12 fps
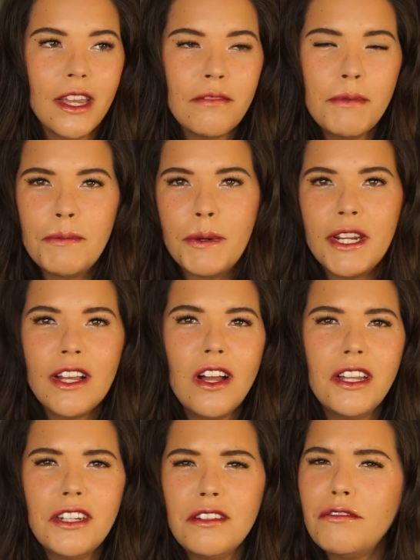I've been putting
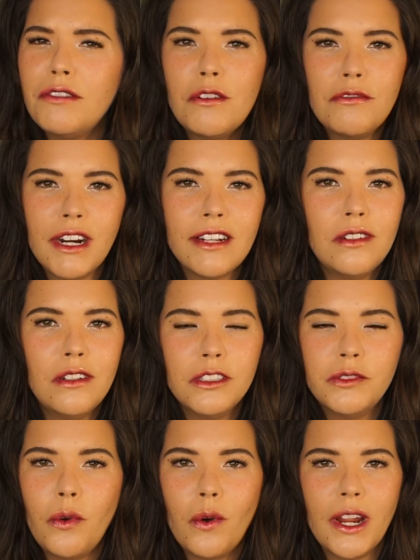on faux
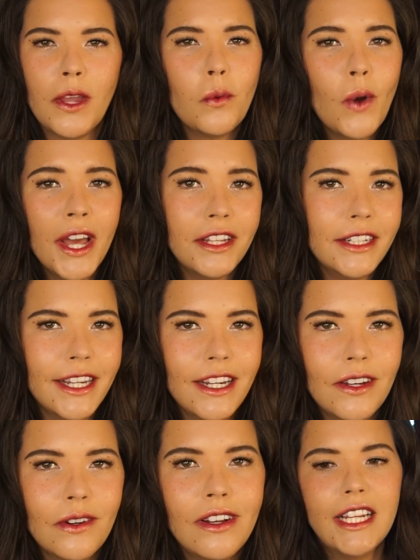freckles for a while
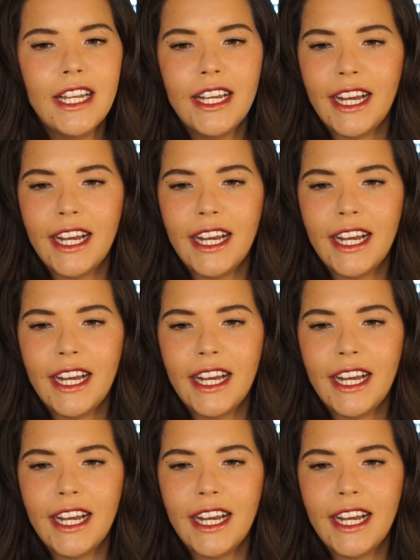now.